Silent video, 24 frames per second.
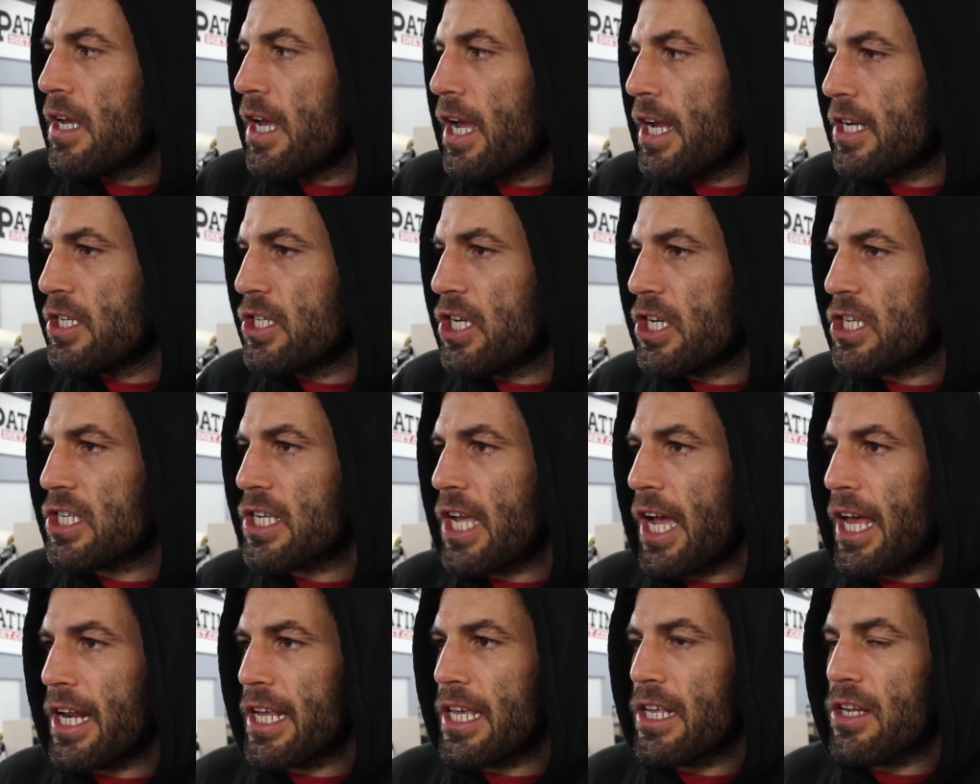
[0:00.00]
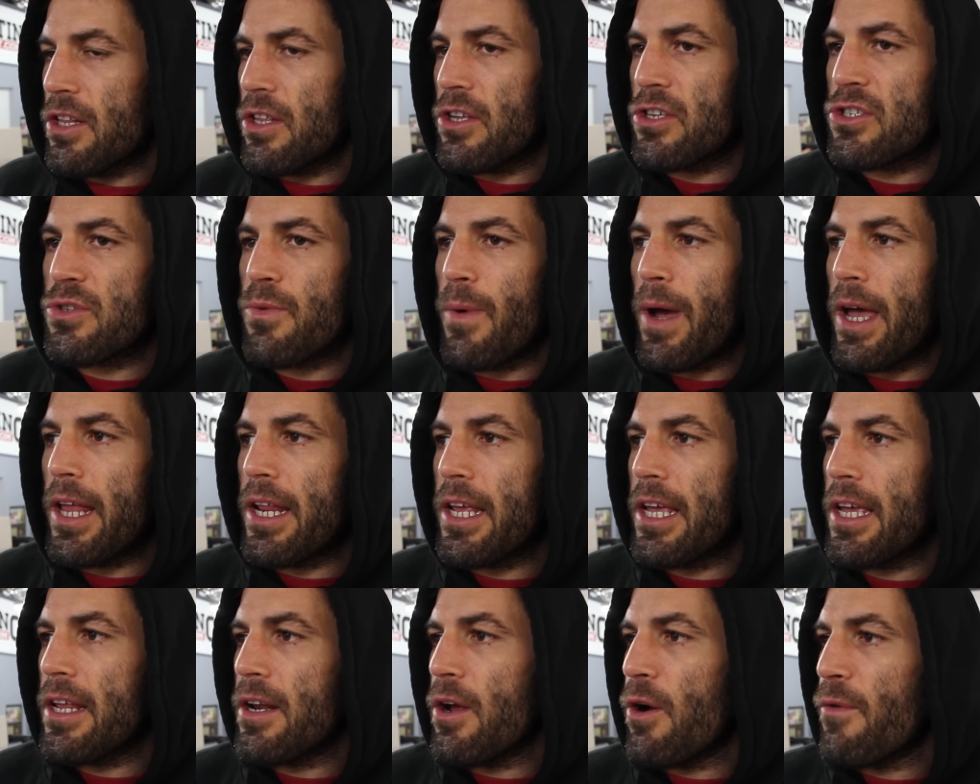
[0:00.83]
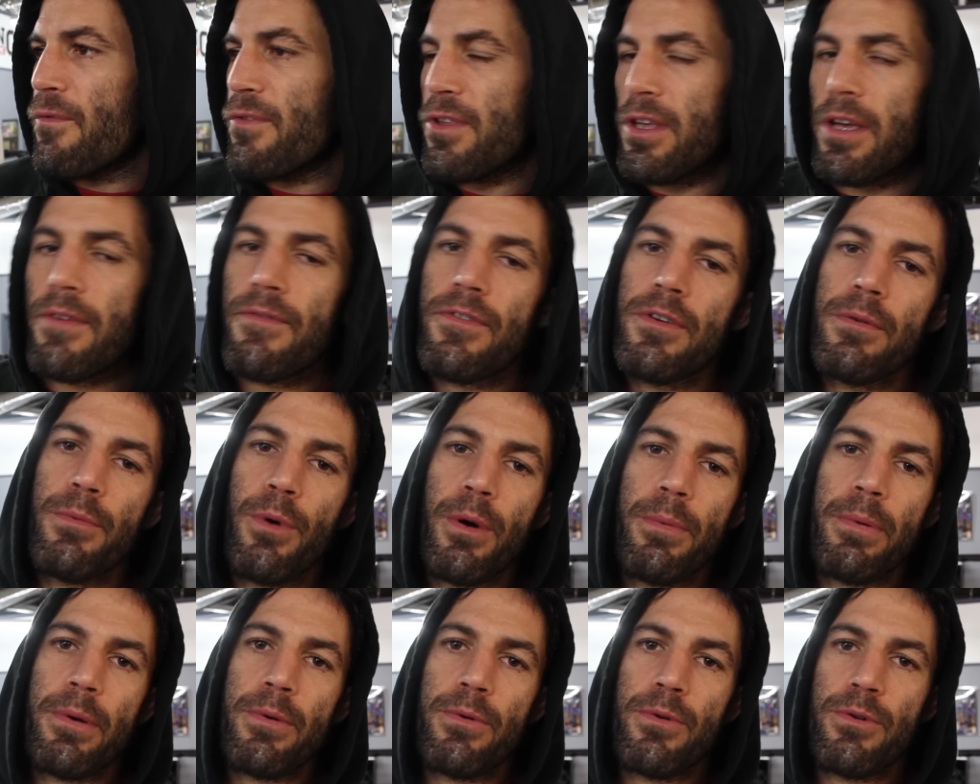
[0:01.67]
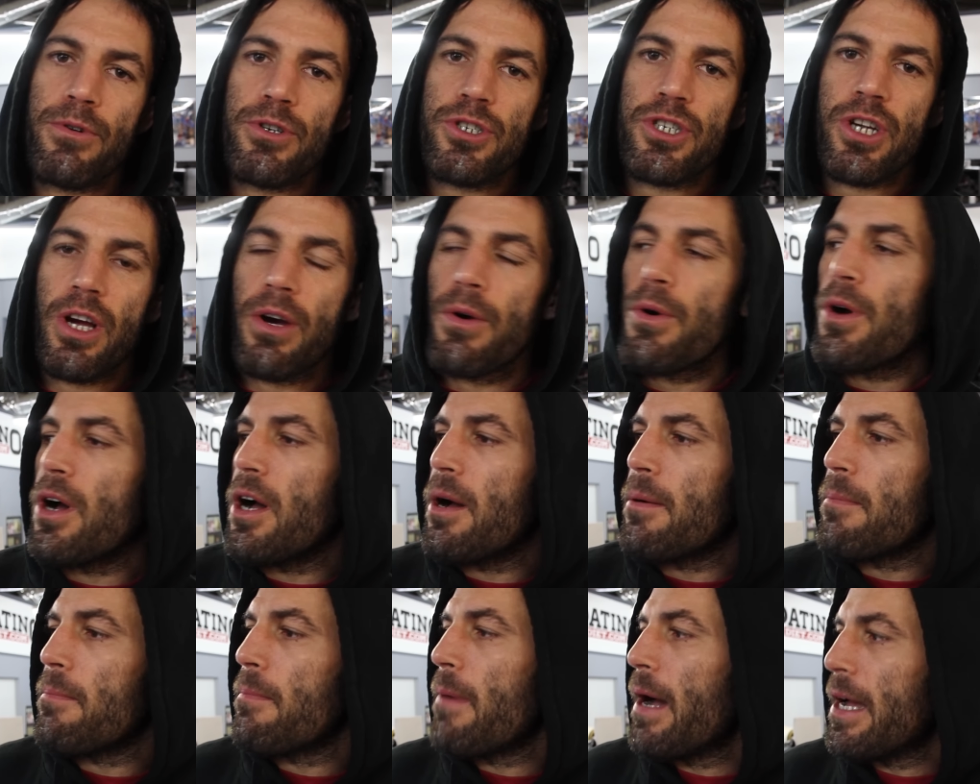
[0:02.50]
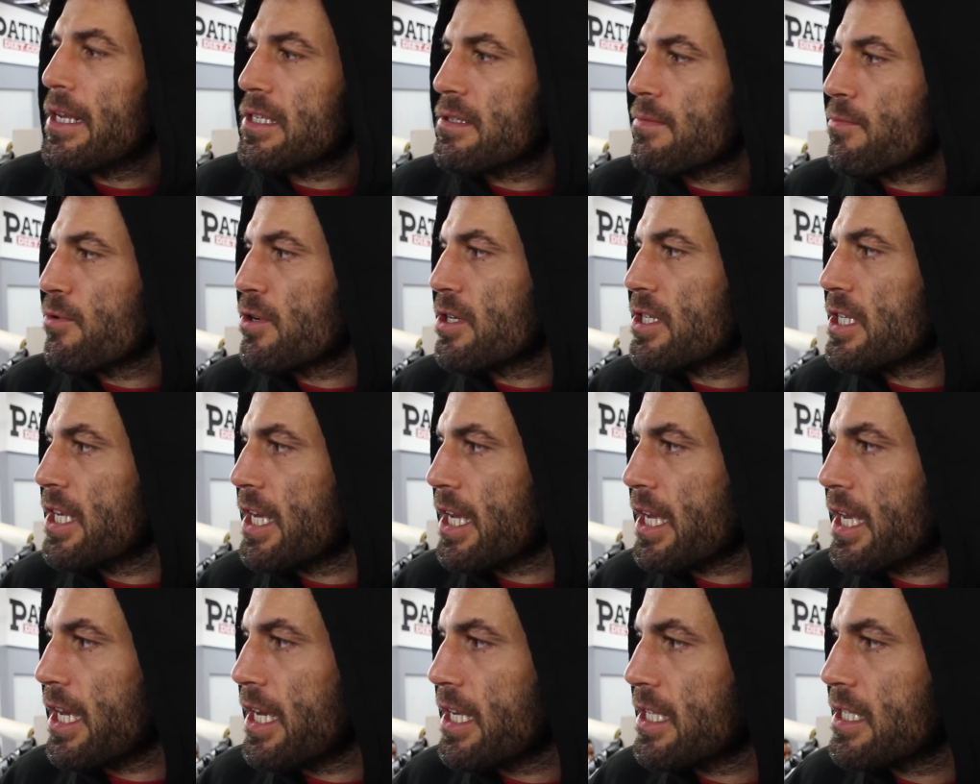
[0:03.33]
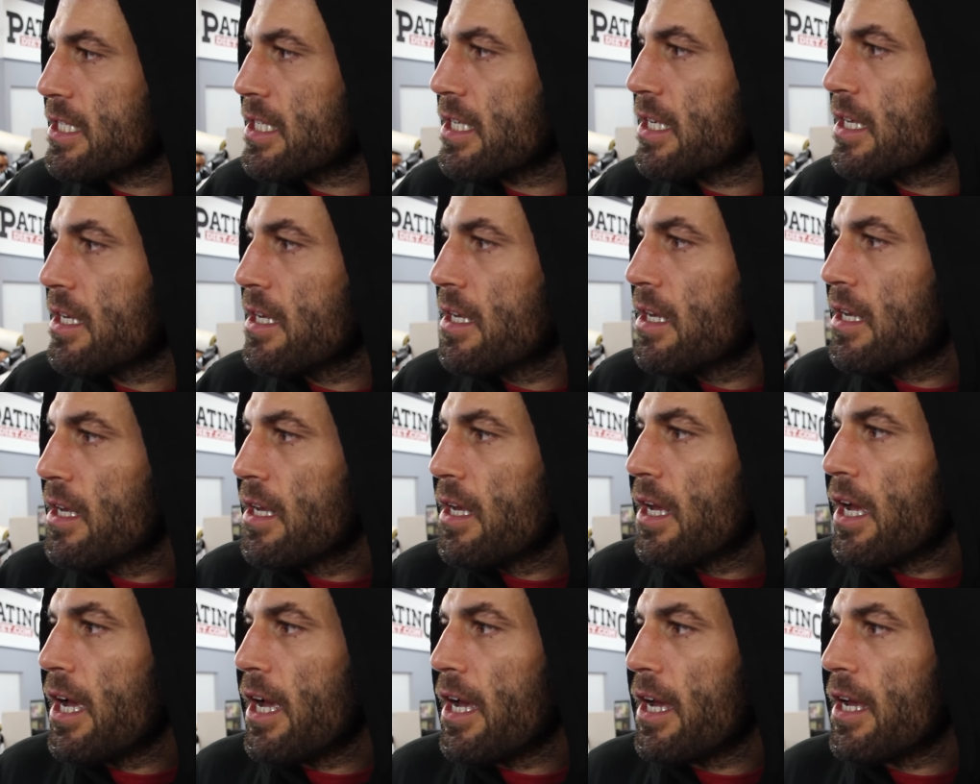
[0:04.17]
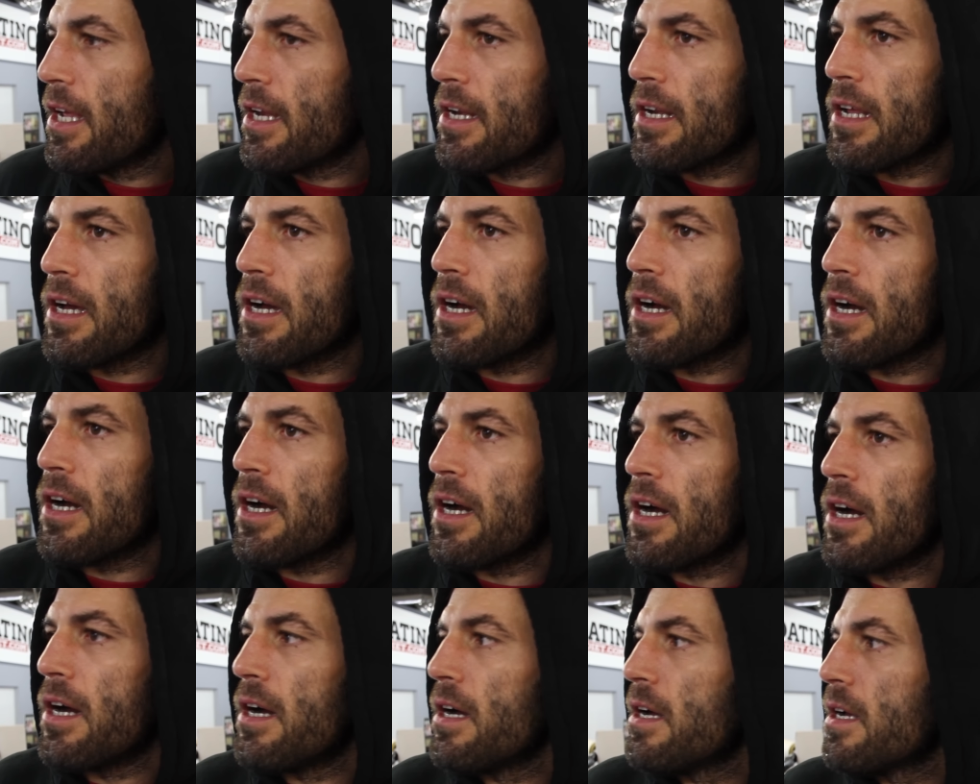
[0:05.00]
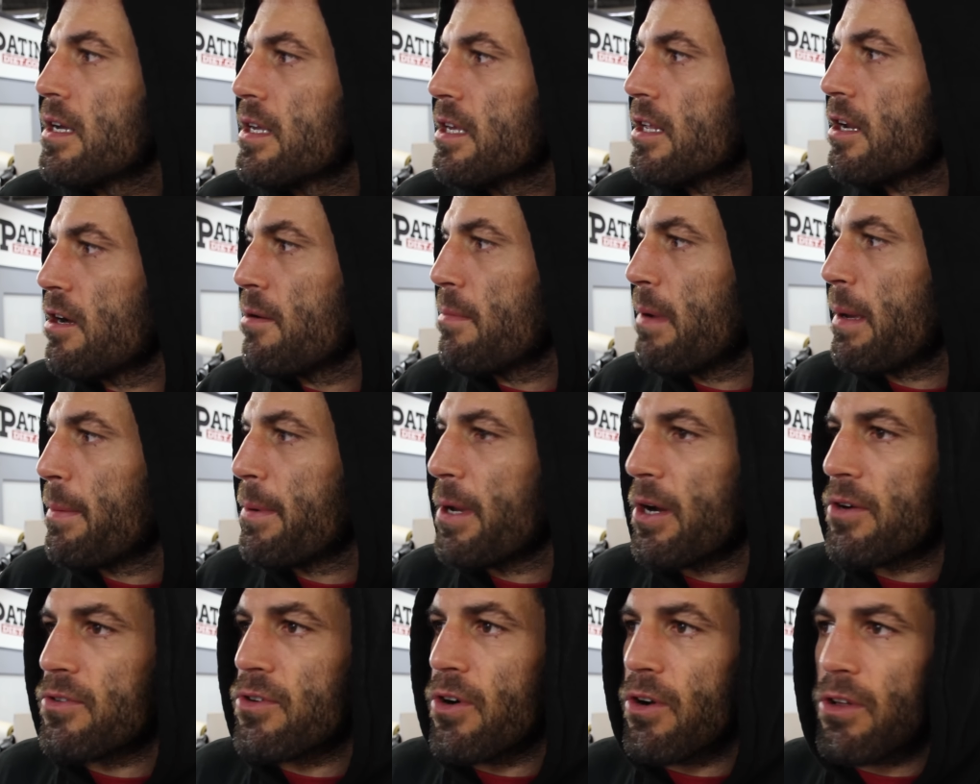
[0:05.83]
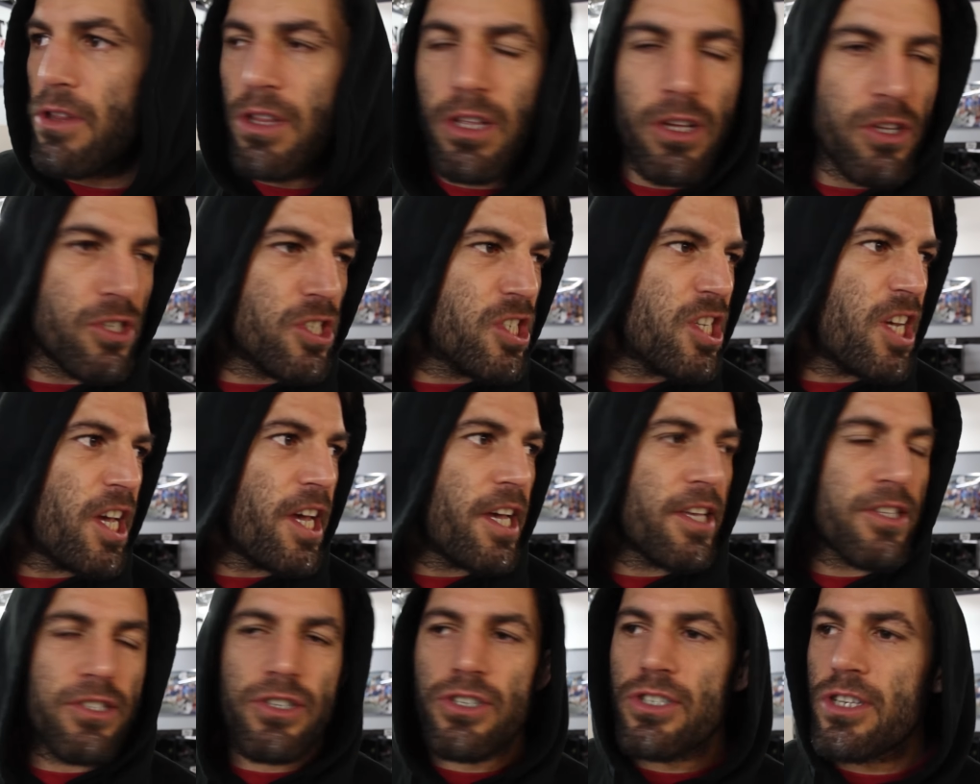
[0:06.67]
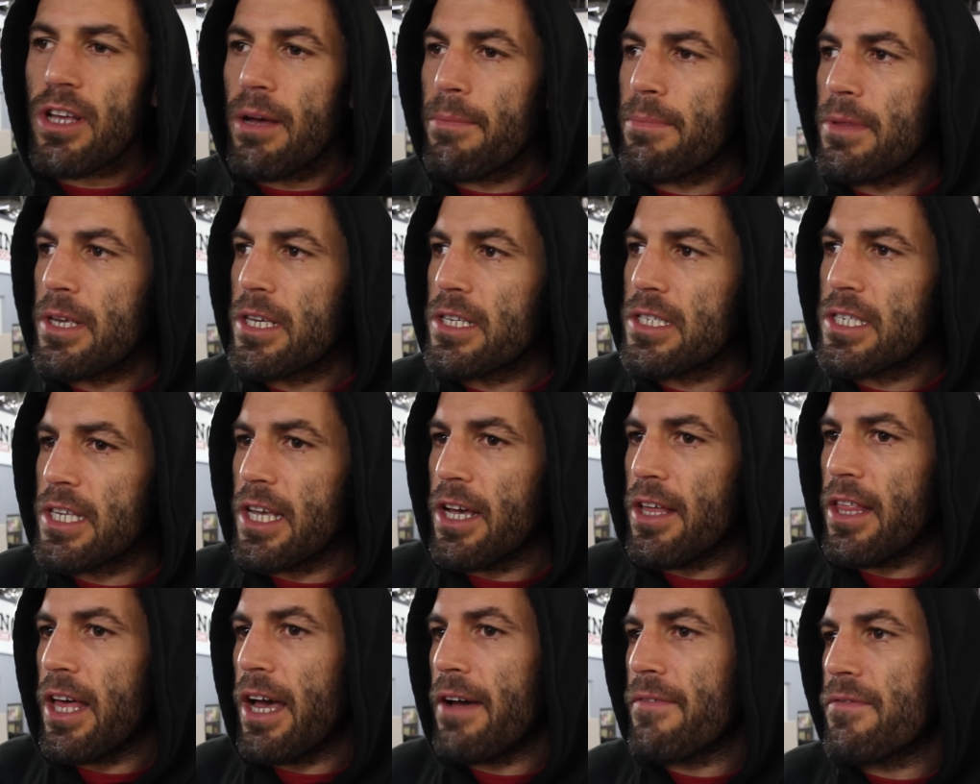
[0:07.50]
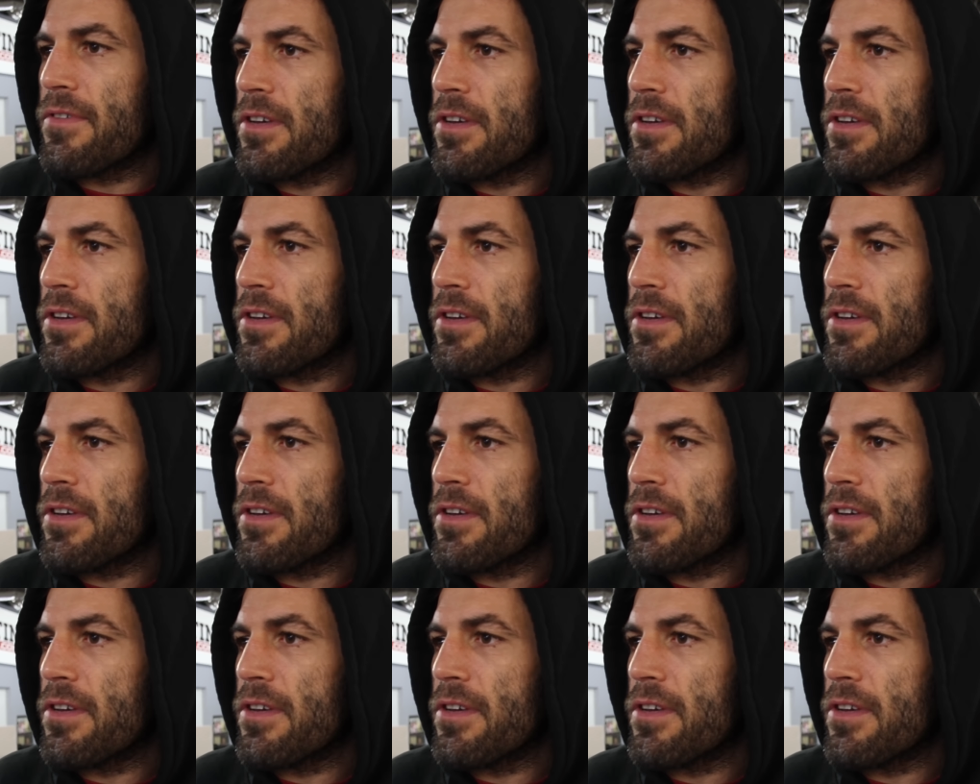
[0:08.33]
And just kind of get a little sweat in. Hopefully a few more people will show up, buy some more tickets. And uh, you know, maybe I'll roll a little jits or something, see how that